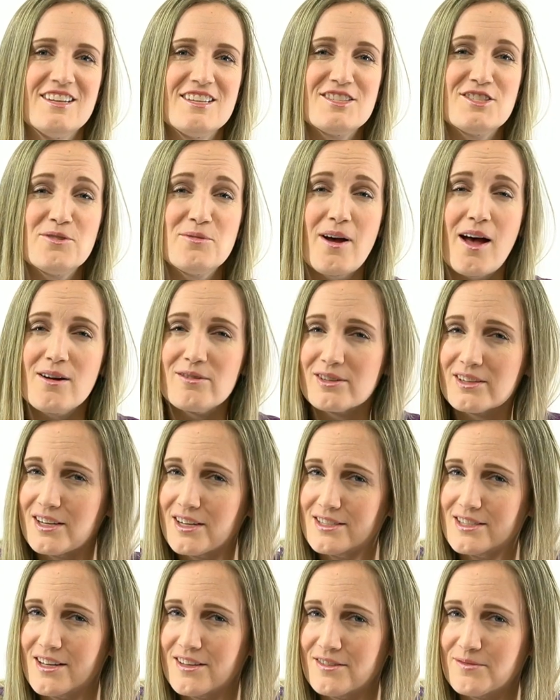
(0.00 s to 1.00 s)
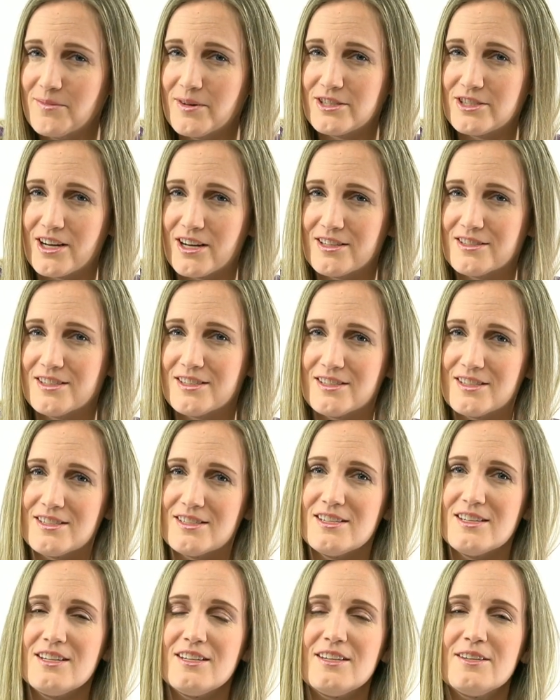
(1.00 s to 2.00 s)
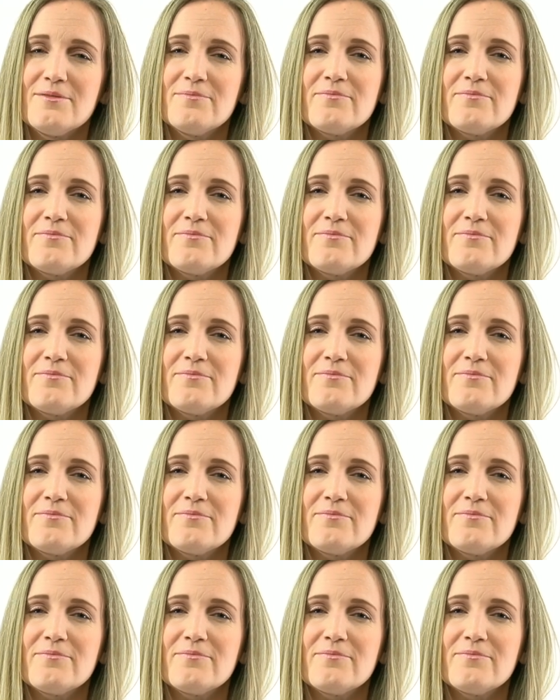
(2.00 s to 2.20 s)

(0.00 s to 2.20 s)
So how can I tell if my child's autistic?